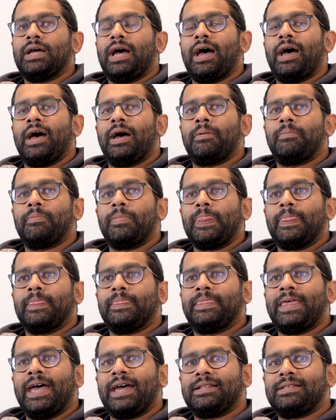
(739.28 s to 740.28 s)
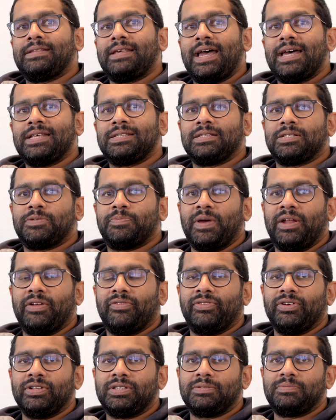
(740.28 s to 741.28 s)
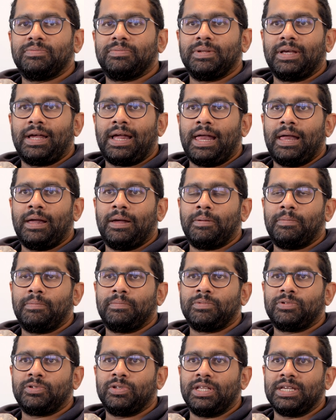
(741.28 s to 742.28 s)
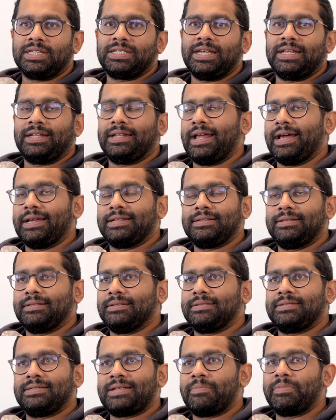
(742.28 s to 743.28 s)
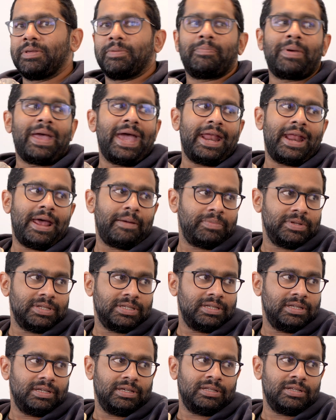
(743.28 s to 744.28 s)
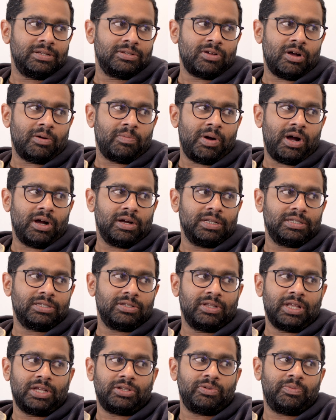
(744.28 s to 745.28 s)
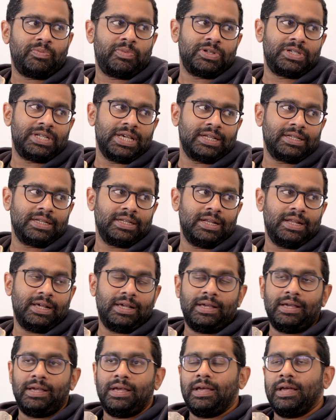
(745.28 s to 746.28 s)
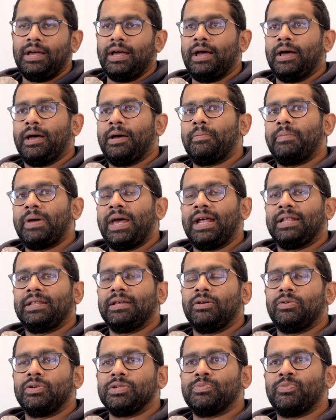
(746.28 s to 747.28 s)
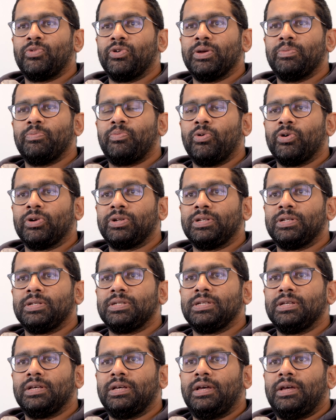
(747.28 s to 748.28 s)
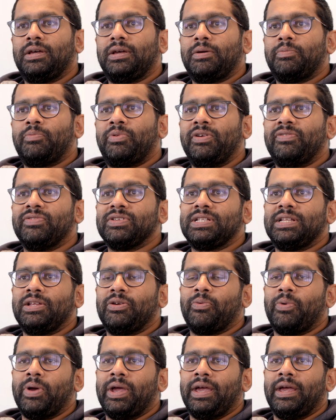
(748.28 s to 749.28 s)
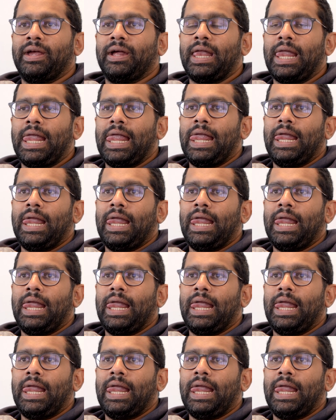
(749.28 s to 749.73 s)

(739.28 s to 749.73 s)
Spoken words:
That has its benefits, to the extent like something bad happens in the stock market, so that you're protected. And I think it was more important previously, where